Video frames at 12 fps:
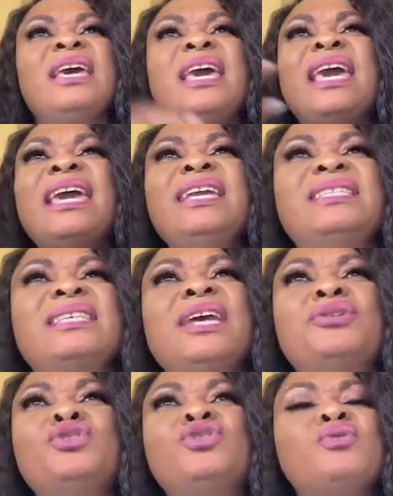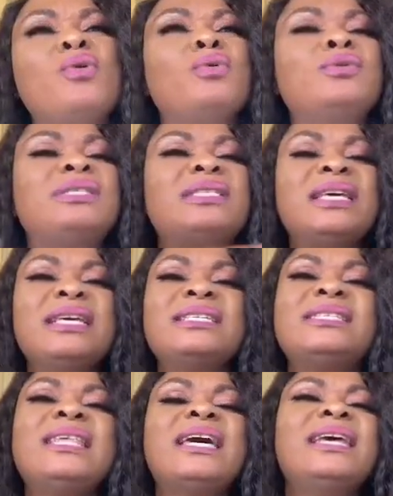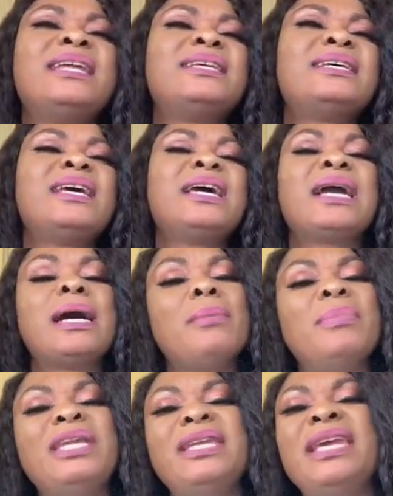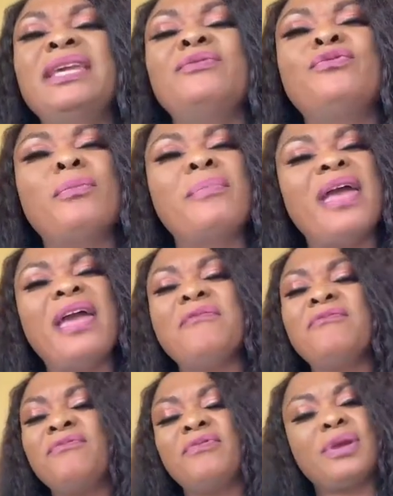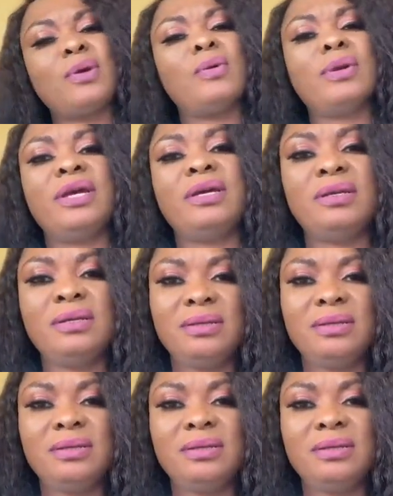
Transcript: hate and trolls started coming in from every corner.